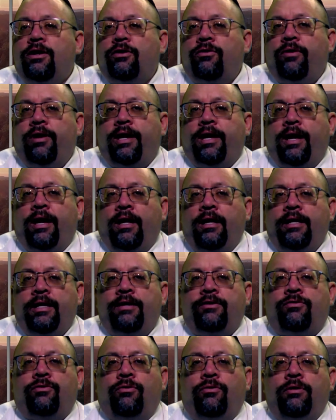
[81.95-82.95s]
Greg
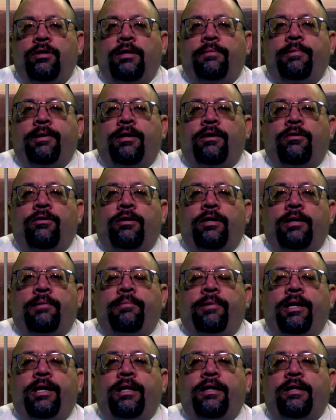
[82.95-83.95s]
Elliott told them at an earlier
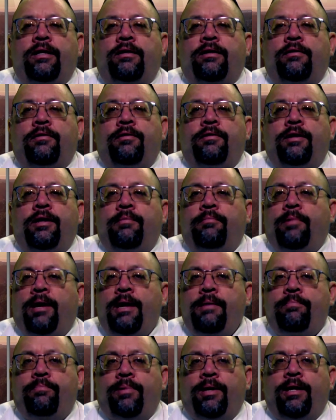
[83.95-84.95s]
meeting that it
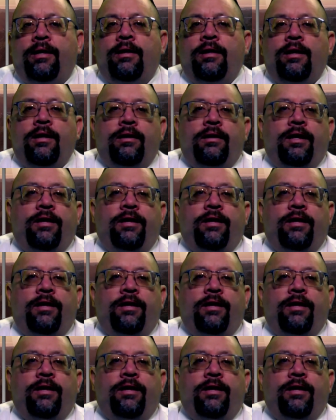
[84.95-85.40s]
might be